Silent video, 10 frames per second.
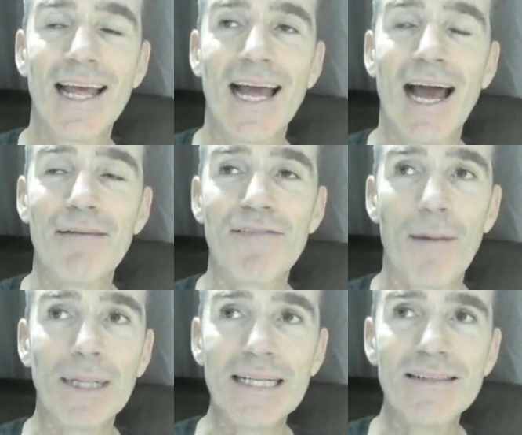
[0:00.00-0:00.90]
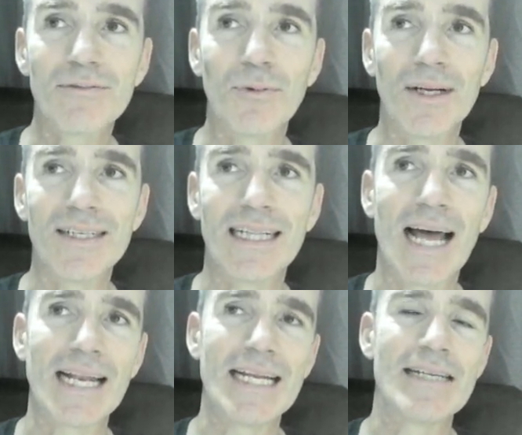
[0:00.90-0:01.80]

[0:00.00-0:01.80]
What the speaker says: families were delighted